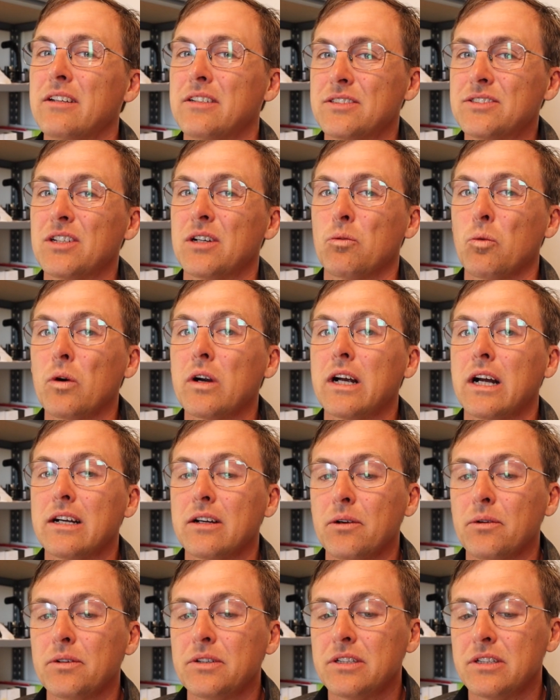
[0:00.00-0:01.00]
You start and work on
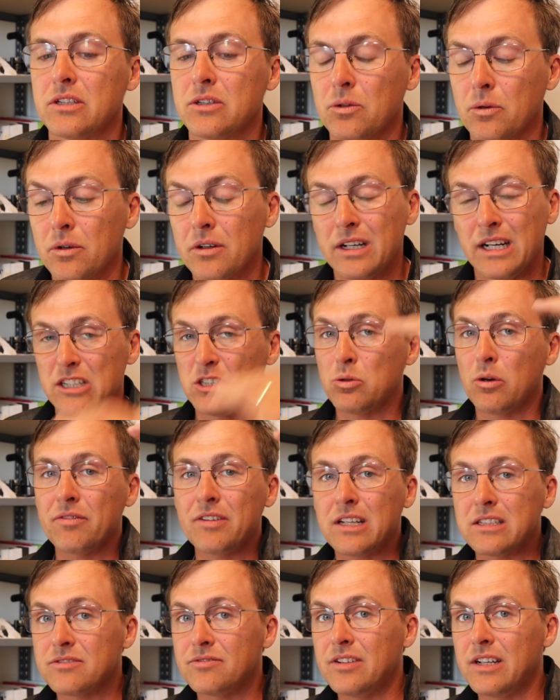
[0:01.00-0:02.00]
going to the door. At
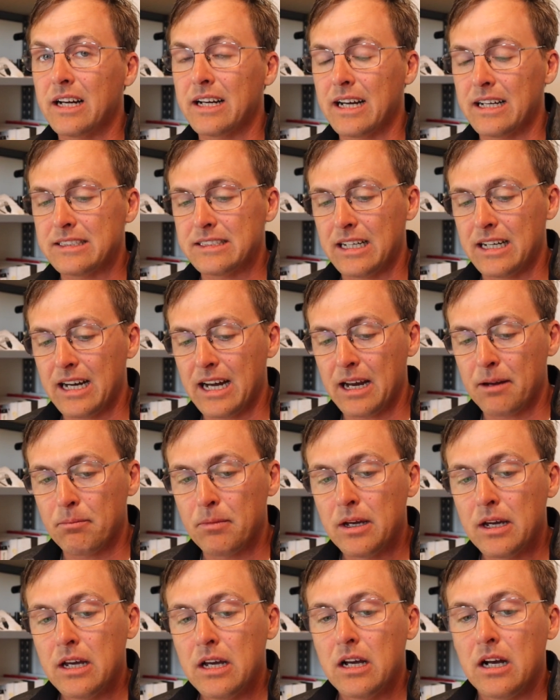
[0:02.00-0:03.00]
12,000 feet, I got time.
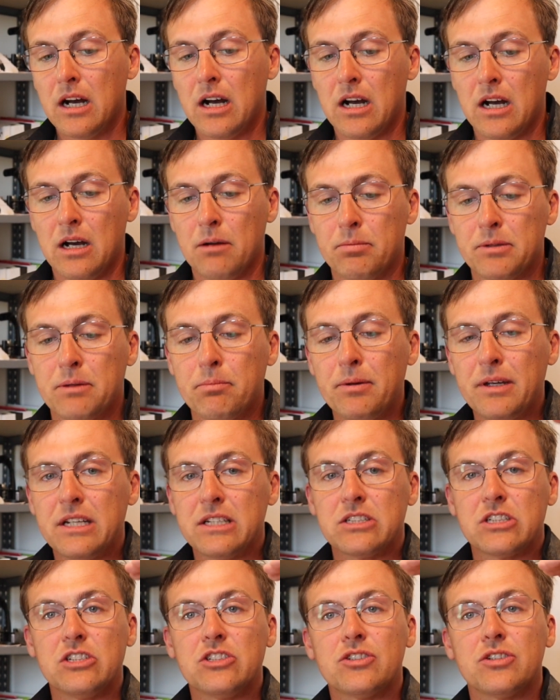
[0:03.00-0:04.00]
But the
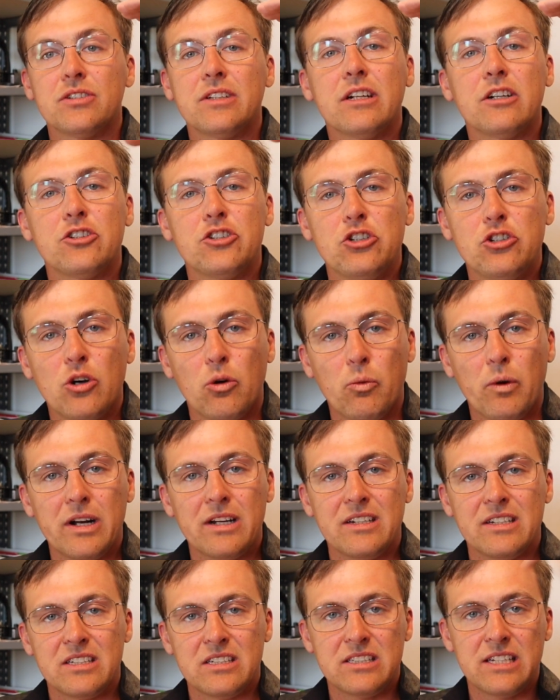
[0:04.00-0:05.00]
biggest concern there is you don't want
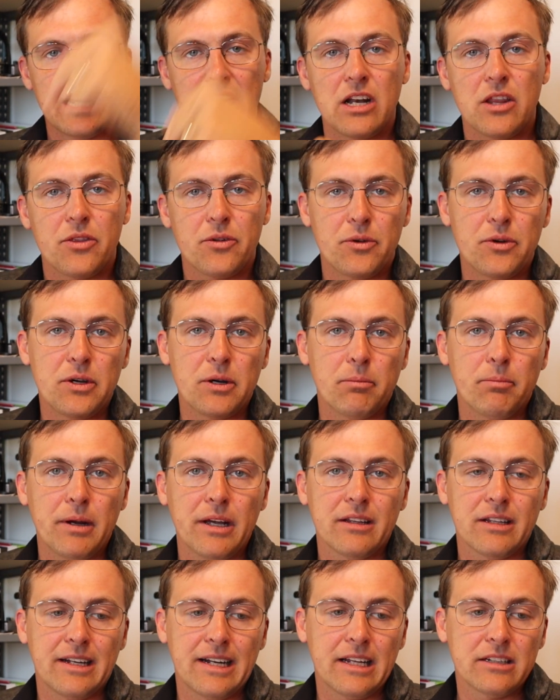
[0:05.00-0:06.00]
to descend through your
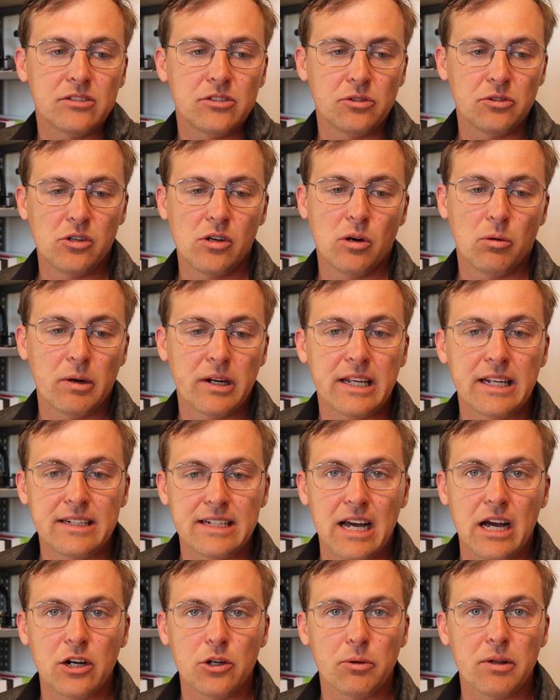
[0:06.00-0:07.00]
bailout altitude. You don't want to get
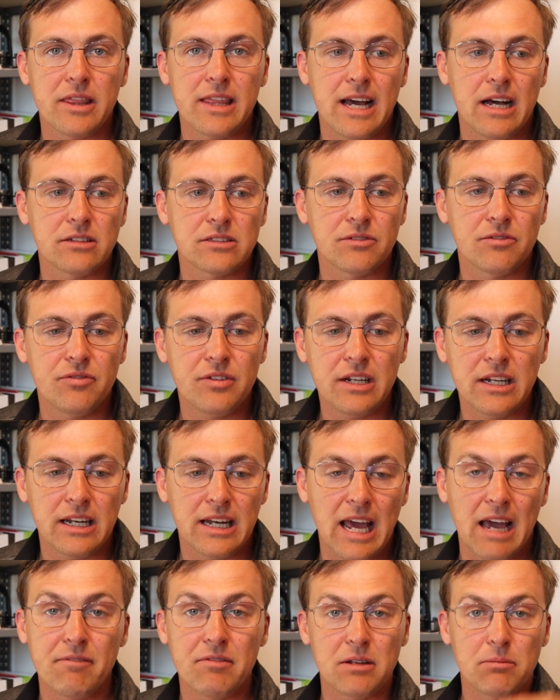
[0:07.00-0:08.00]
down to 1,000 feet,
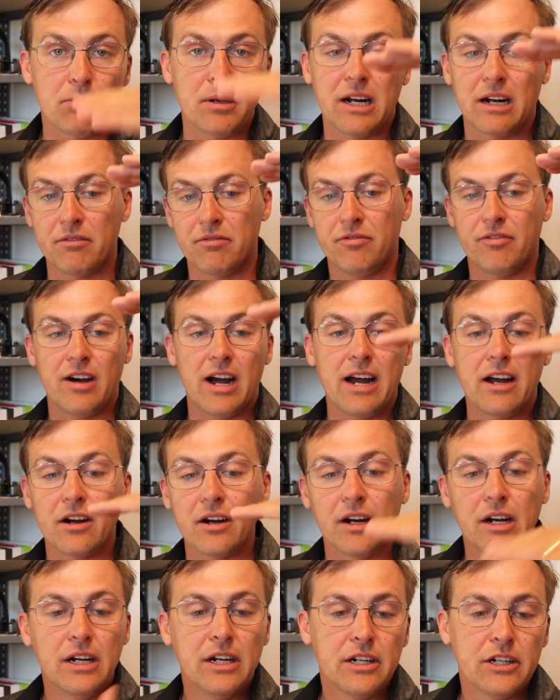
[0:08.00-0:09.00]
having been on
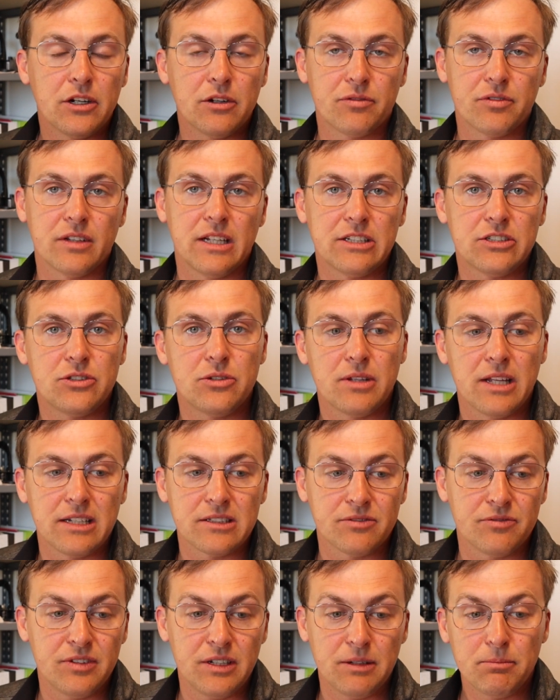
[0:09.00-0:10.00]
fire, you know, for the last
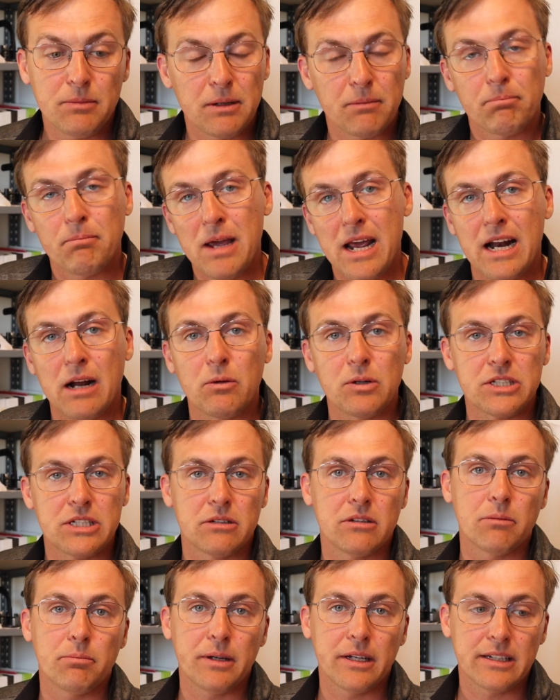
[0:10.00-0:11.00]
2,000 feet, and being, man, I wish I
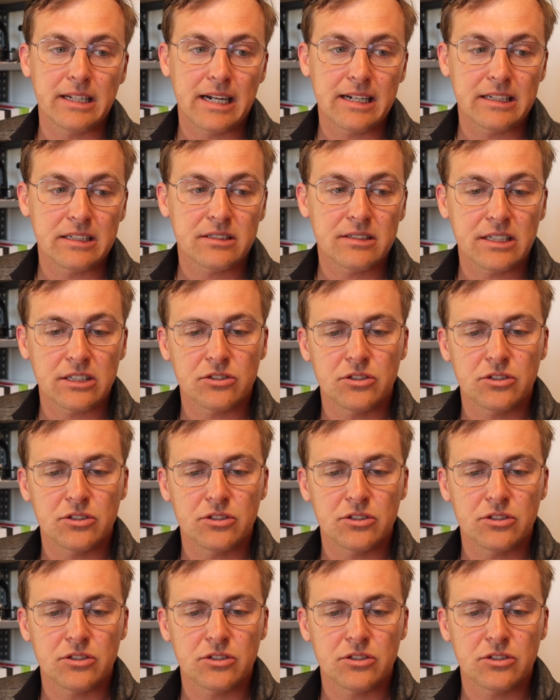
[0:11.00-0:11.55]
would have bailed out of this thing.